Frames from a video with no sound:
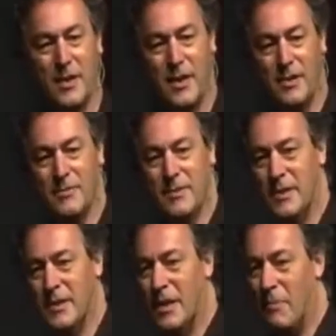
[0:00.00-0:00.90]
I
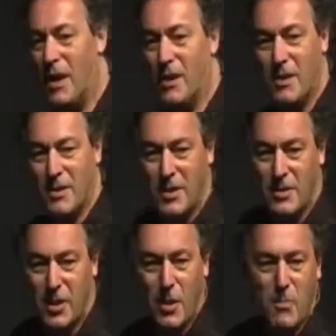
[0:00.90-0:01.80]
mean,
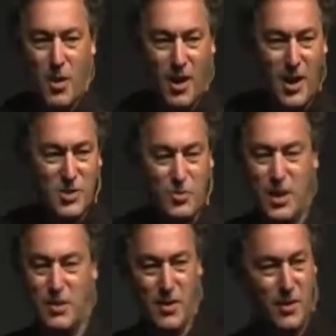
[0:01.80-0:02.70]
Tumblr last
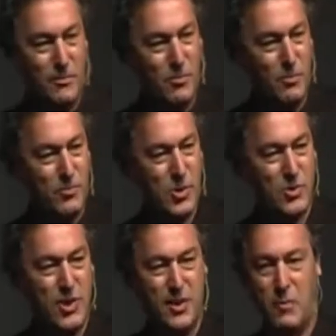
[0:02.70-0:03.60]
week, the
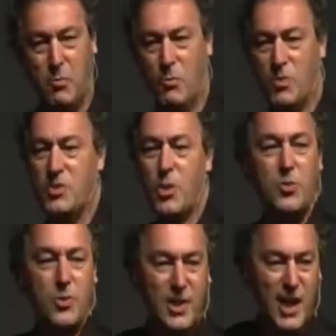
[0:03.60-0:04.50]
social network, was
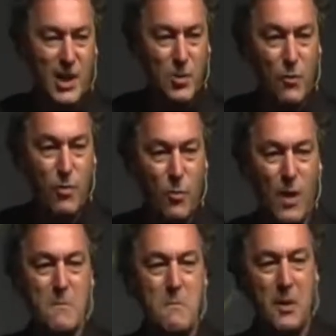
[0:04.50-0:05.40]
sold to Yahoo for
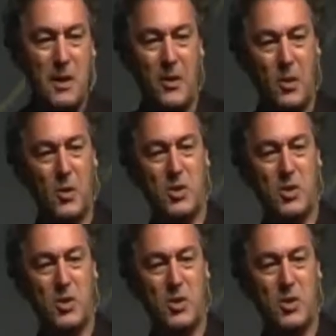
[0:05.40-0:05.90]
$1 billion